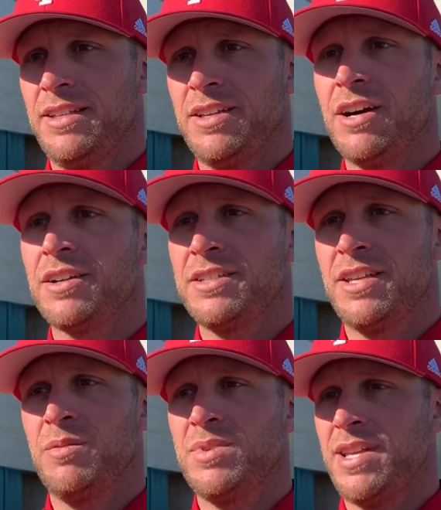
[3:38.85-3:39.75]
young
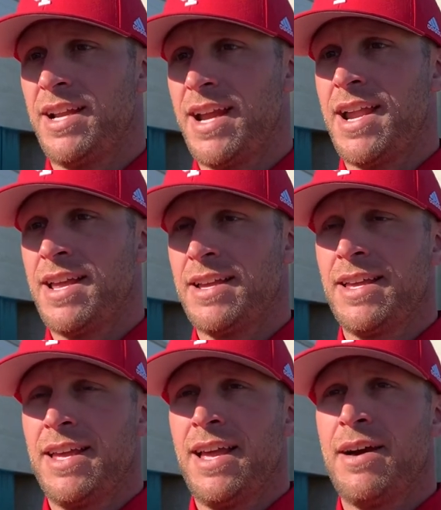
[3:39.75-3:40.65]
teams that kind
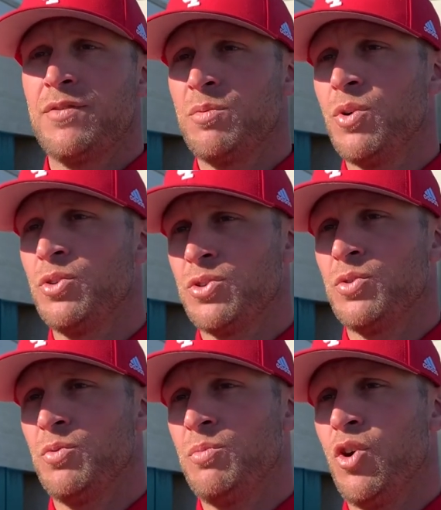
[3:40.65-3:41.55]
of have an
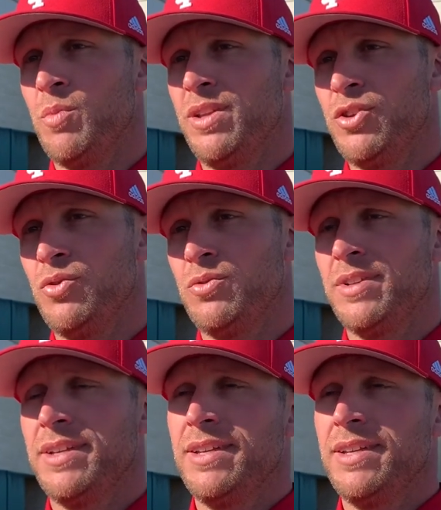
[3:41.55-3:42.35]
emotional moment do,